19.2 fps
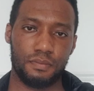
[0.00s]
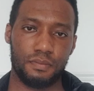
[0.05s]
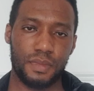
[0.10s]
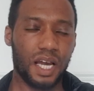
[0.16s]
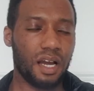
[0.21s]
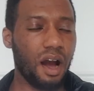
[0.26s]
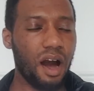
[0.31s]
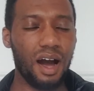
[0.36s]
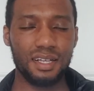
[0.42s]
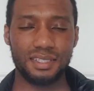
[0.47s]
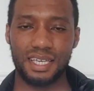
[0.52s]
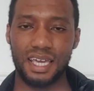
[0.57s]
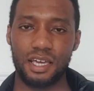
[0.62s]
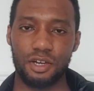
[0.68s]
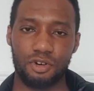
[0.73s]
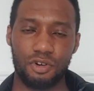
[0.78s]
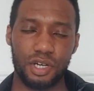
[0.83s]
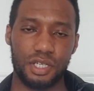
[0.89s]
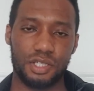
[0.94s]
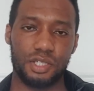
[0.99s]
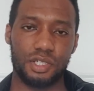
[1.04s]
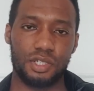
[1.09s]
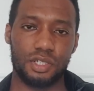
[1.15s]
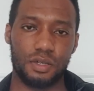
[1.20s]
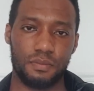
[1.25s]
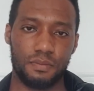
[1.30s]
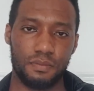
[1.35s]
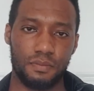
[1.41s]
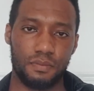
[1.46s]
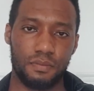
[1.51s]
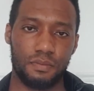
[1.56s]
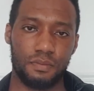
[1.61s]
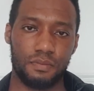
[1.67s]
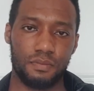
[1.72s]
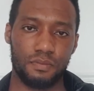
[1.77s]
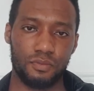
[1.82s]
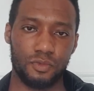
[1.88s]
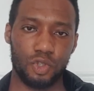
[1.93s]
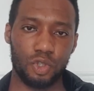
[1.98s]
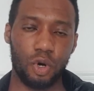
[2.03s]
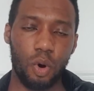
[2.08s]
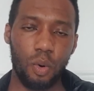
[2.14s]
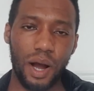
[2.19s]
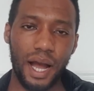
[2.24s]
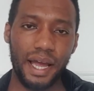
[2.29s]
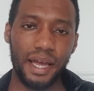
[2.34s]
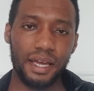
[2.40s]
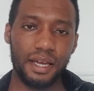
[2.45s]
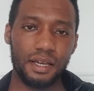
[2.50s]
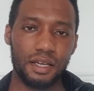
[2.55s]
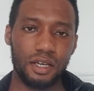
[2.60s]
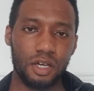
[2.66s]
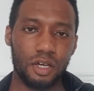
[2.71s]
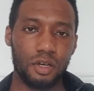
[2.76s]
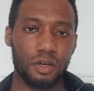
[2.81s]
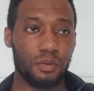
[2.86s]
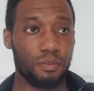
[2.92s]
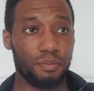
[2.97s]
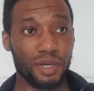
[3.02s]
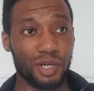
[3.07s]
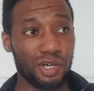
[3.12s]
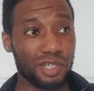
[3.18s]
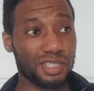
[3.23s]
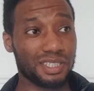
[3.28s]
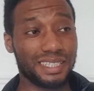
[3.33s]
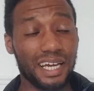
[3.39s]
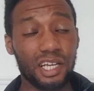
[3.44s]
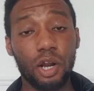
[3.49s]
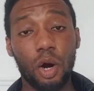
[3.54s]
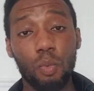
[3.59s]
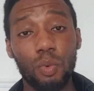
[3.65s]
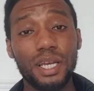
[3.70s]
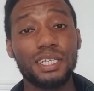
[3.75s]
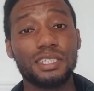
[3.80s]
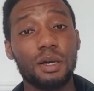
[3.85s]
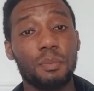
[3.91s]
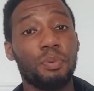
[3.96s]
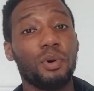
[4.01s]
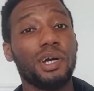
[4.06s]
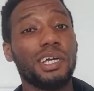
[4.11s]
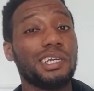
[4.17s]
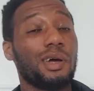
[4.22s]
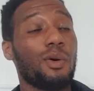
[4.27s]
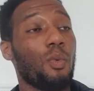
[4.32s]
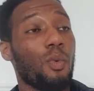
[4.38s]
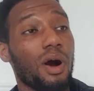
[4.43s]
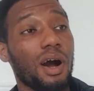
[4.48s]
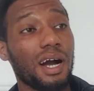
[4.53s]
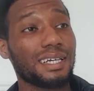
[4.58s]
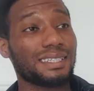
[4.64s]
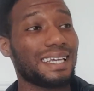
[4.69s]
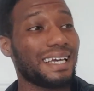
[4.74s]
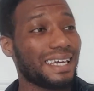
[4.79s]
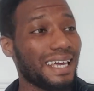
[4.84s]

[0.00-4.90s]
They can't take criticism. Do you know why? Because they're not willing to put in the work to